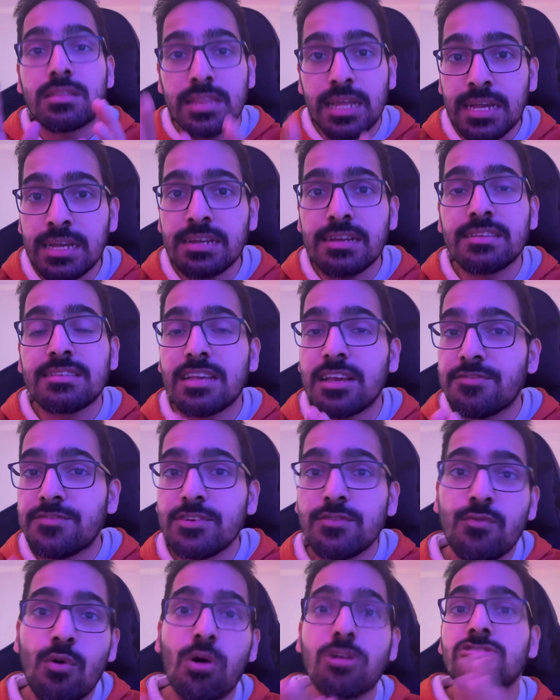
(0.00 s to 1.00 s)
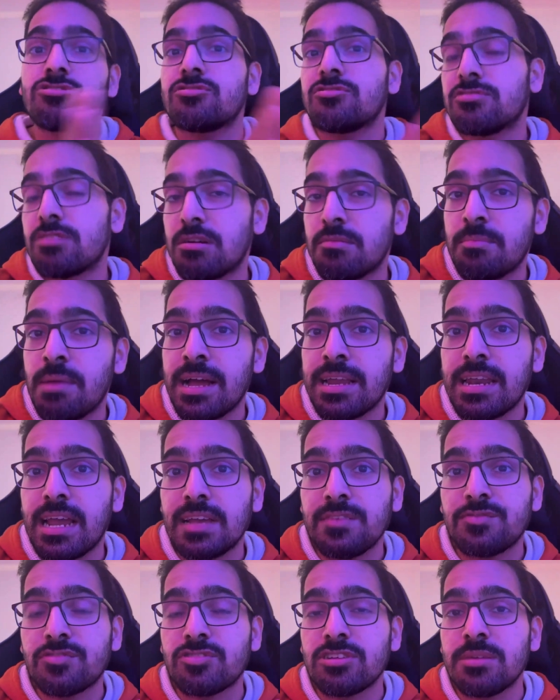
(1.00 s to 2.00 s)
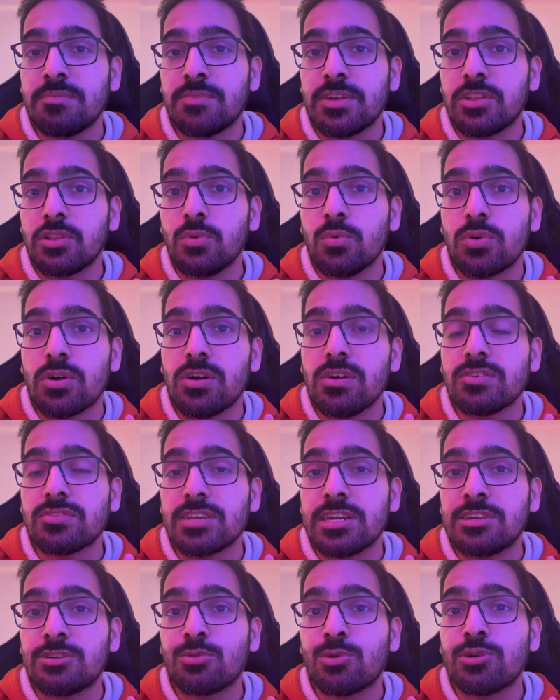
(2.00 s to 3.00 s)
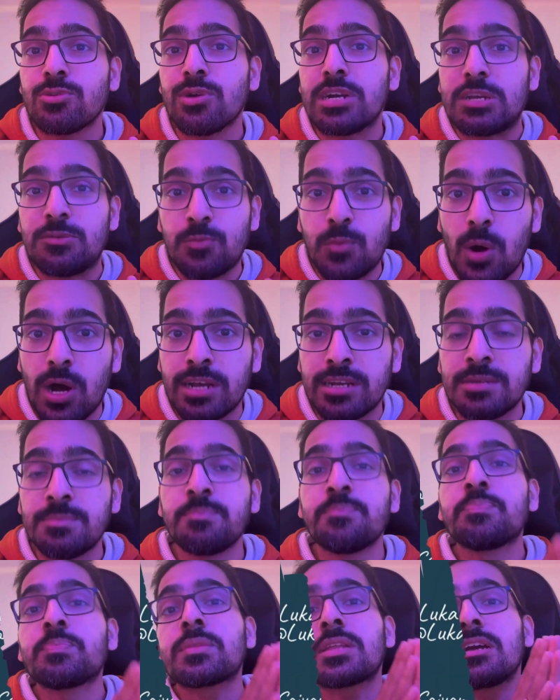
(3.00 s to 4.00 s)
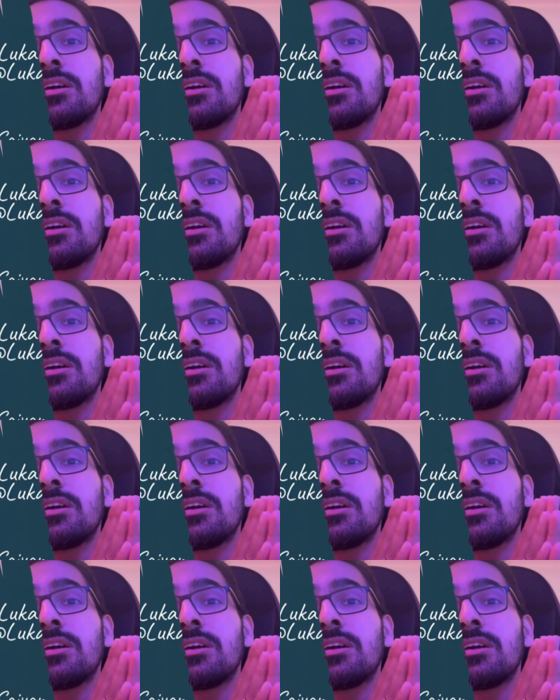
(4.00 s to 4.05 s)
The thing is, if you watch my live stream with Lucas in 2021,